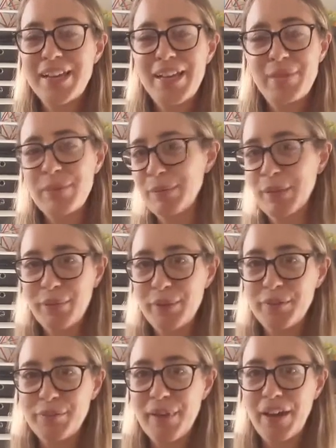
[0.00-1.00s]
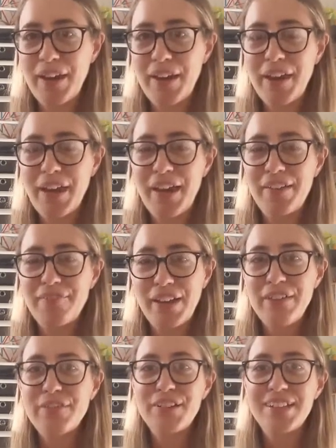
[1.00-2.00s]
is probably one of my
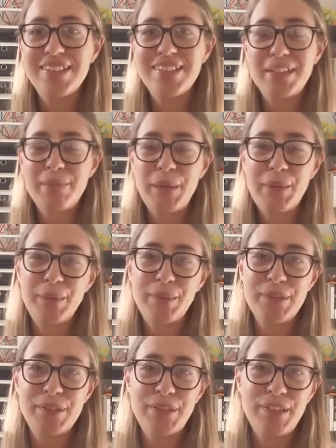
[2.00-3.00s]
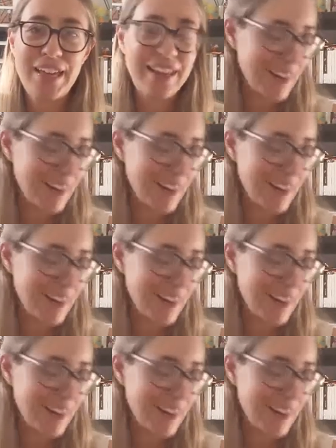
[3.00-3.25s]
favourite people to get